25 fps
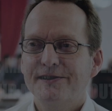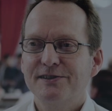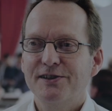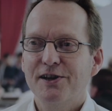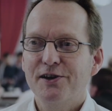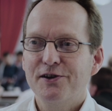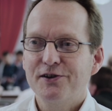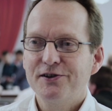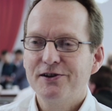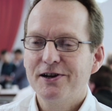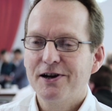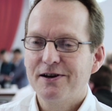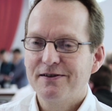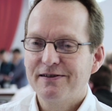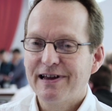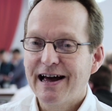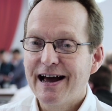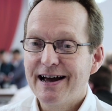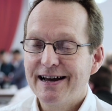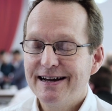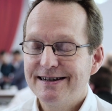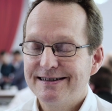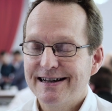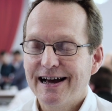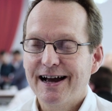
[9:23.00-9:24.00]
So you know,
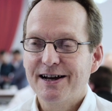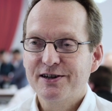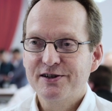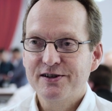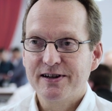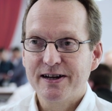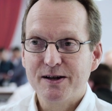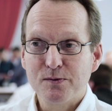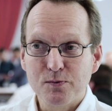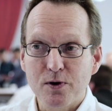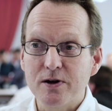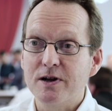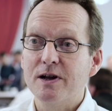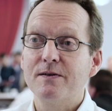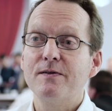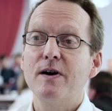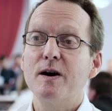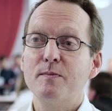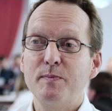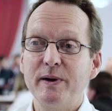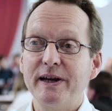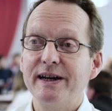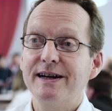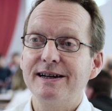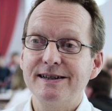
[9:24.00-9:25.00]
that is actually one of
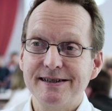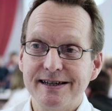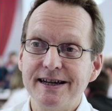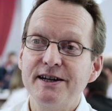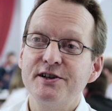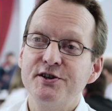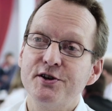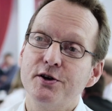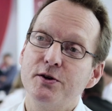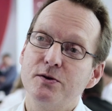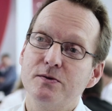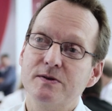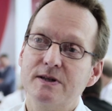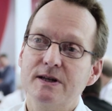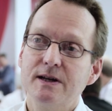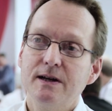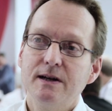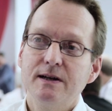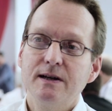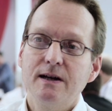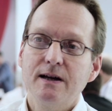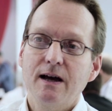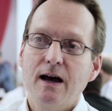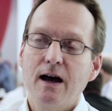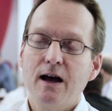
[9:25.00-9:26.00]
our biggest issues.
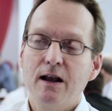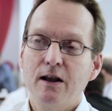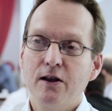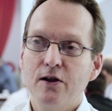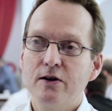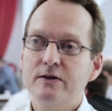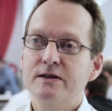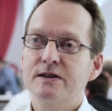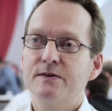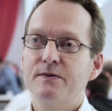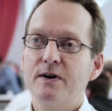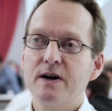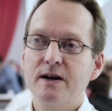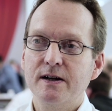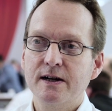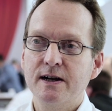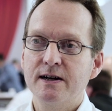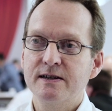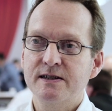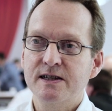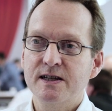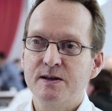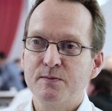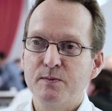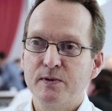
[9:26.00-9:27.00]
A lot of our
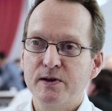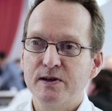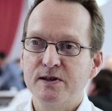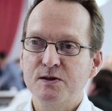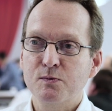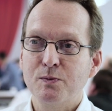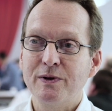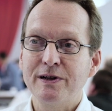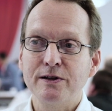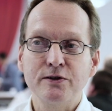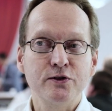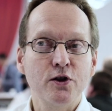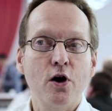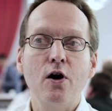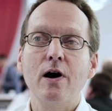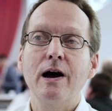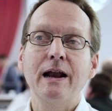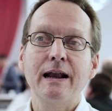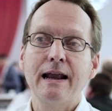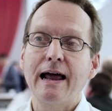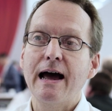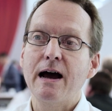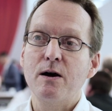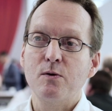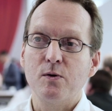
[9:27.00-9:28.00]
customers will not
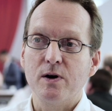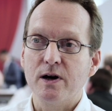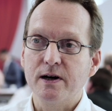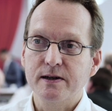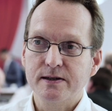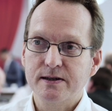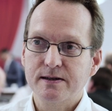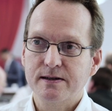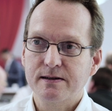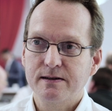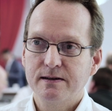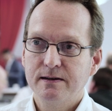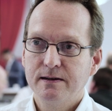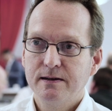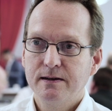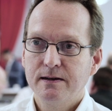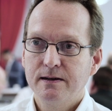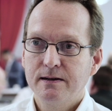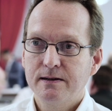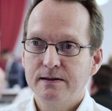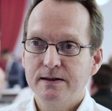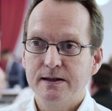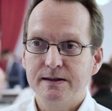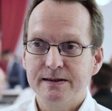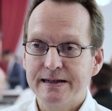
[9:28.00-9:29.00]
allow us
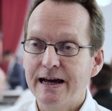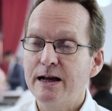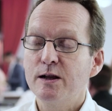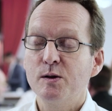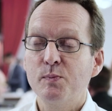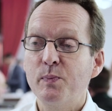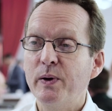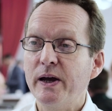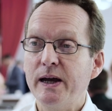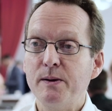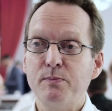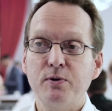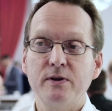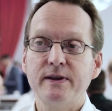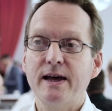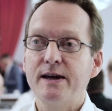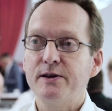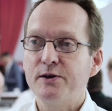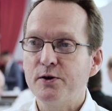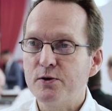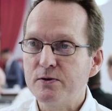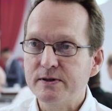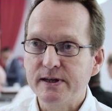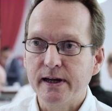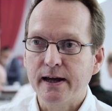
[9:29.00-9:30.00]
to tell people they're
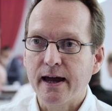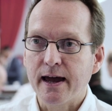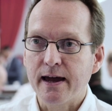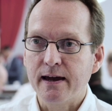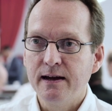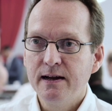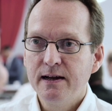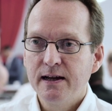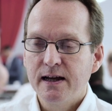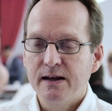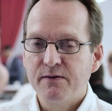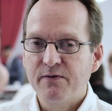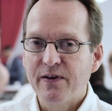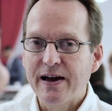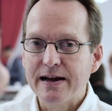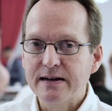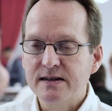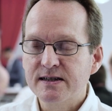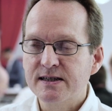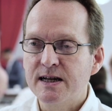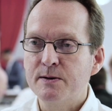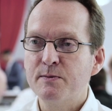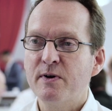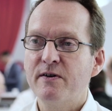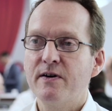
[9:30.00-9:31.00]
using it. In
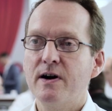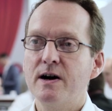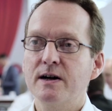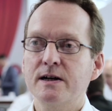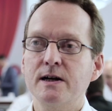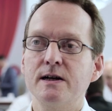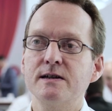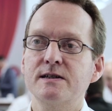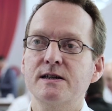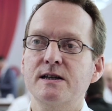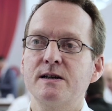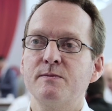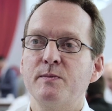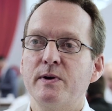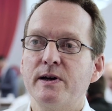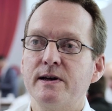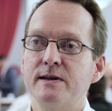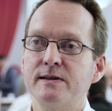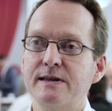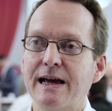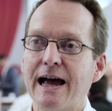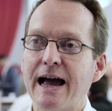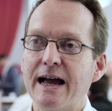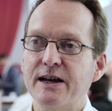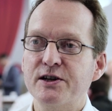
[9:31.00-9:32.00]
fact, some of our
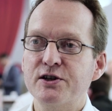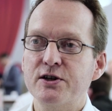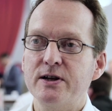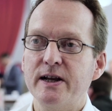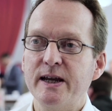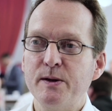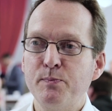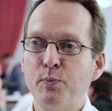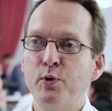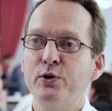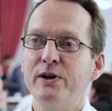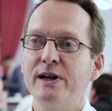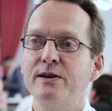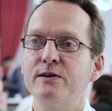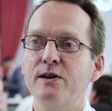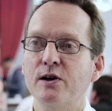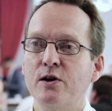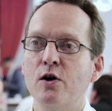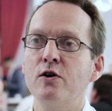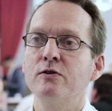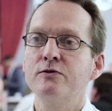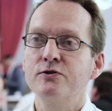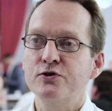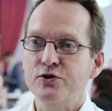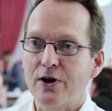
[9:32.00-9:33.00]
customers actually put in the
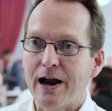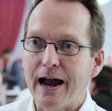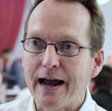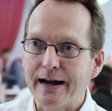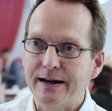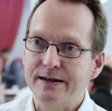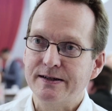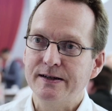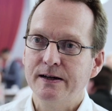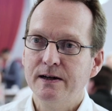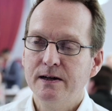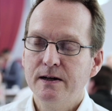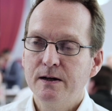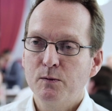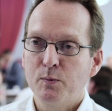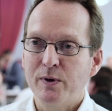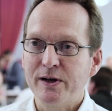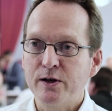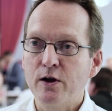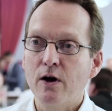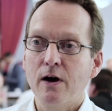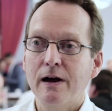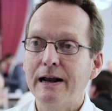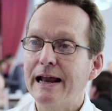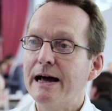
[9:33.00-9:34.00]
contract, we're
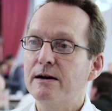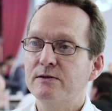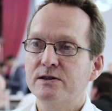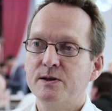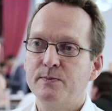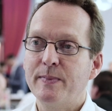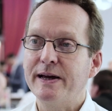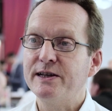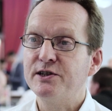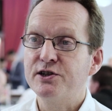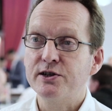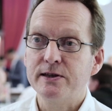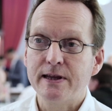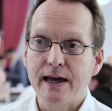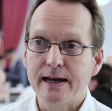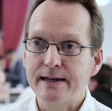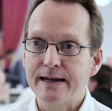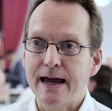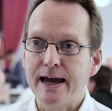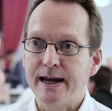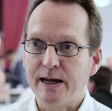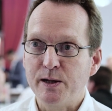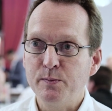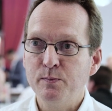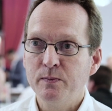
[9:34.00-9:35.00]
not allowed to mention their
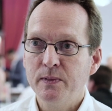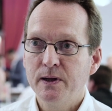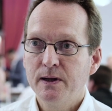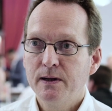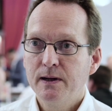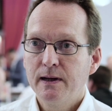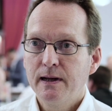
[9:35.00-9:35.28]
name.